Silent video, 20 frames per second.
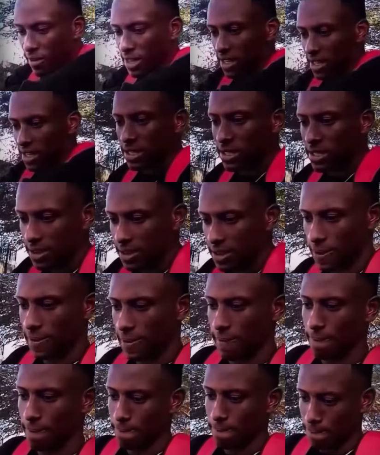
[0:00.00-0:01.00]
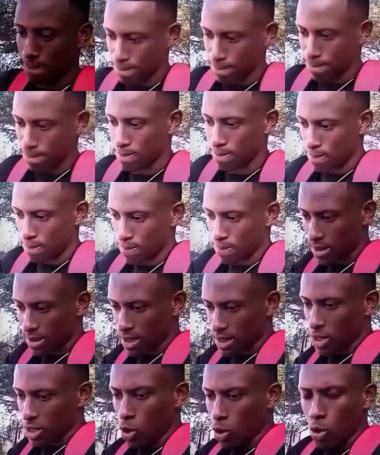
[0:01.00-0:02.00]
fence.
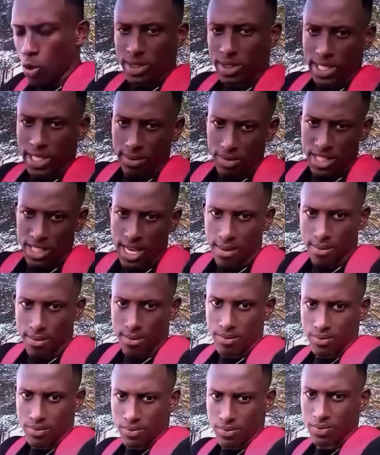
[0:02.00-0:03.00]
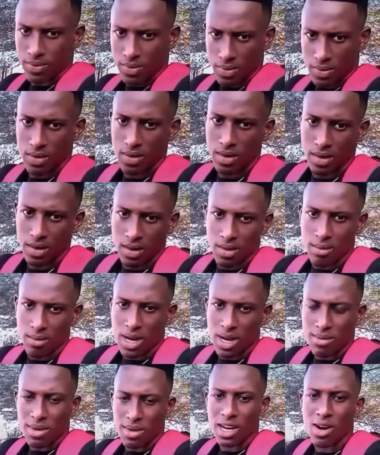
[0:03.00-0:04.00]
Losing job.
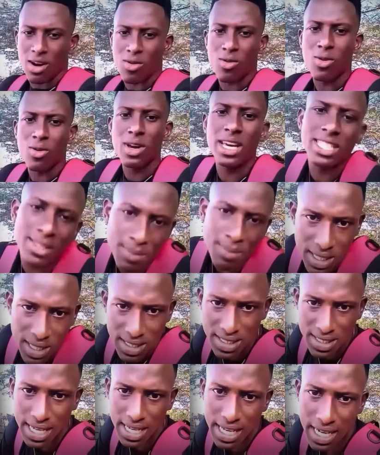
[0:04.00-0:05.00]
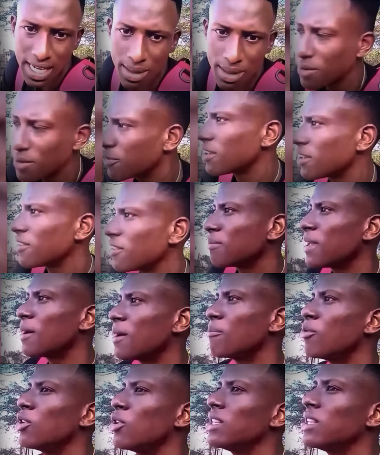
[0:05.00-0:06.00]
Bad man a waste man style like my friend. If me
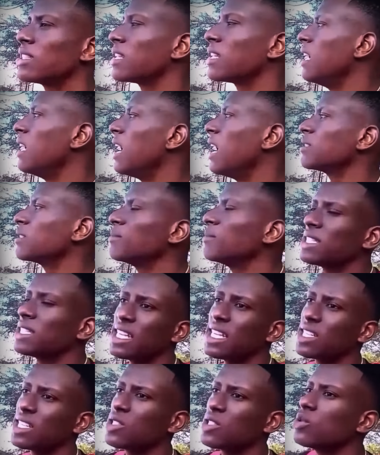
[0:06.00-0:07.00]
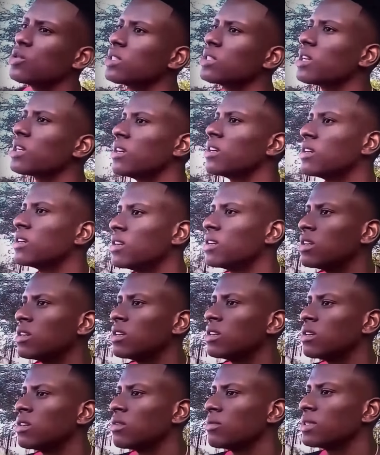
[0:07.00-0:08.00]
a police, as me see a soldier,
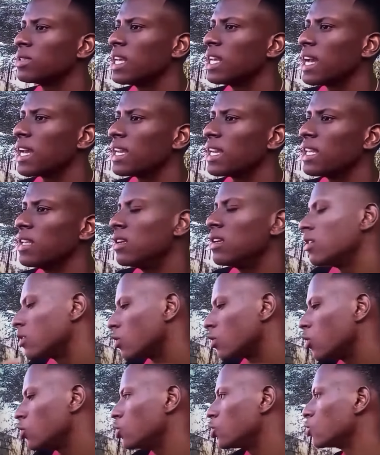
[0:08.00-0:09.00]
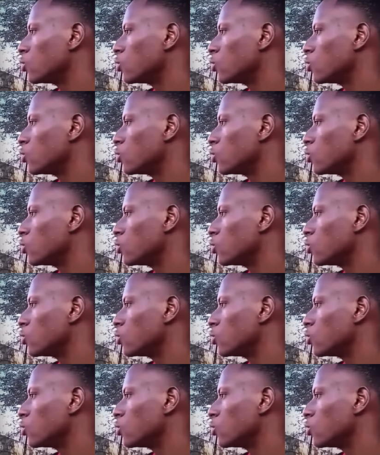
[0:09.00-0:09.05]
CID, go